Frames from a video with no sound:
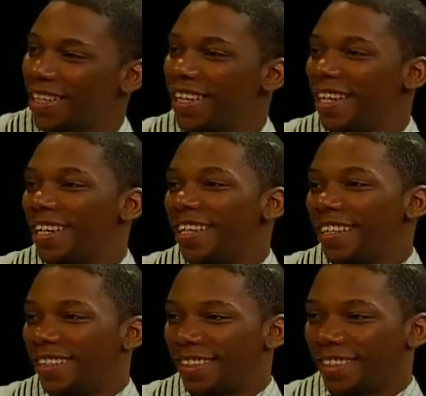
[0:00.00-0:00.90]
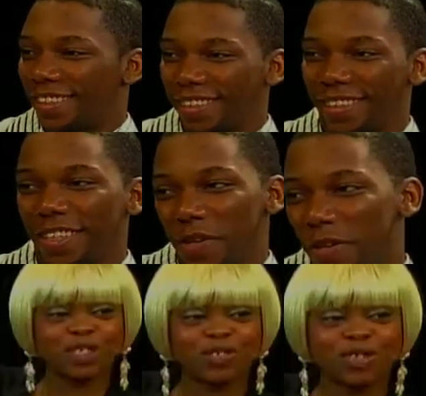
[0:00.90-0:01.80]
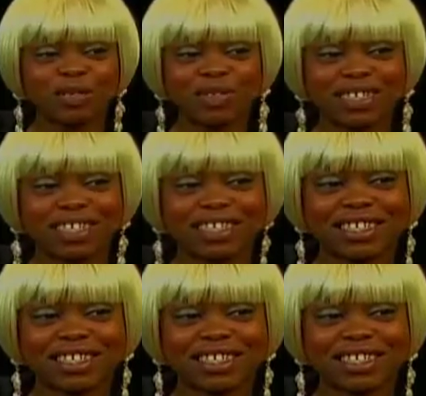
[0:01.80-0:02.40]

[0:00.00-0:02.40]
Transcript: see you nodding. Are you, are you in I agreement? Mean, he's